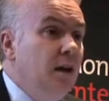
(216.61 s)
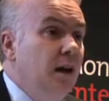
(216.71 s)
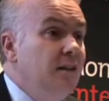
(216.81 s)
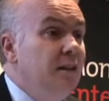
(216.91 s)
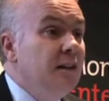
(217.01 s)

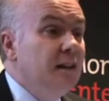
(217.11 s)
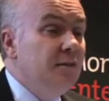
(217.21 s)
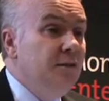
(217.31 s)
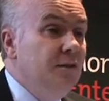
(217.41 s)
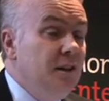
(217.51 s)
I think in that
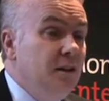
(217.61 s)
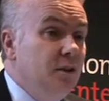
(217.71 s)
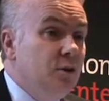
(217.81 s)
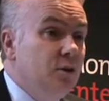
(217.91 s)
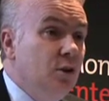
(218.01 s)
15
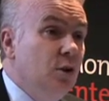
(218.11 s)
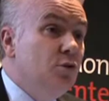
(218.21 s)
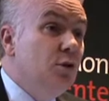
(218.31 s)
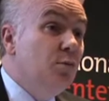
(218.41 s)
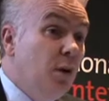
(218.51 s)
years the
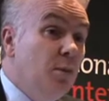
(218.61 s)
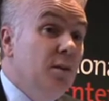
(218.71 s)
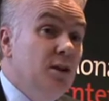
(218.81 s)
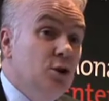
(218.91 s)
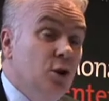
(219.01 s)
country
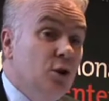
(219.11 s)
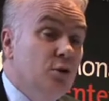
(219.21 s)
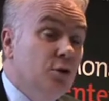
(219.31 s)
probably took